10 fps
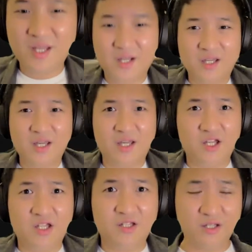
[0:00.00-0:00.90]
Okay,
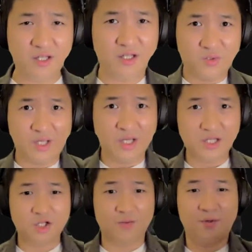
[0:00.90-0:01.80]
in
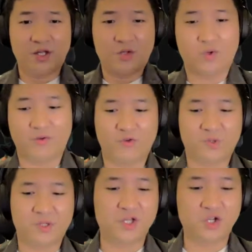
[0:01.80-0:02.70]
today's topics, we're
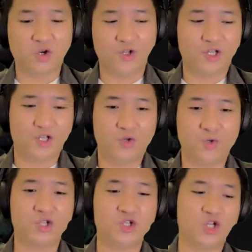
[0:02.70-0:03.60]
focusing on the
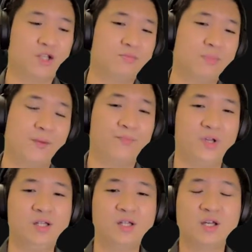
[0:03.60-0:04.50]
user journey
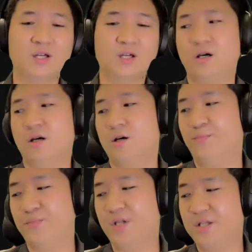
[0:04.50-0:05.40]
mapping.
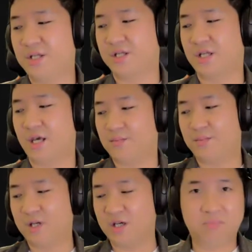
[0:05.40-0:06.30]
This is can
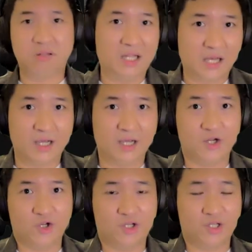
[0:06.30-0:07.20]
be applied
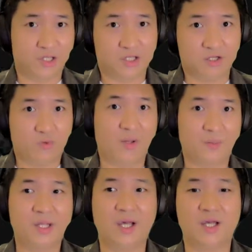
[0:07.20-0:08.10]
not just in a
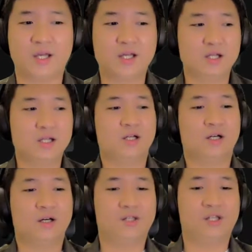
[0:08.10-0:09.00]
website
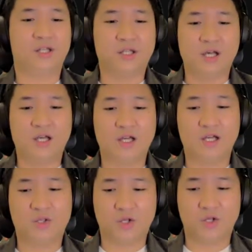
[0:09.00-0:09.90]
or design
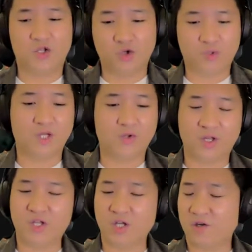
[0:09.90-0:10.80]
as well as user
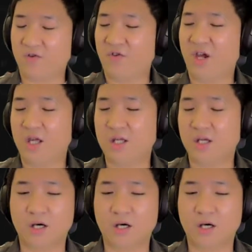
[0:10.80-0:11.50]
research phase.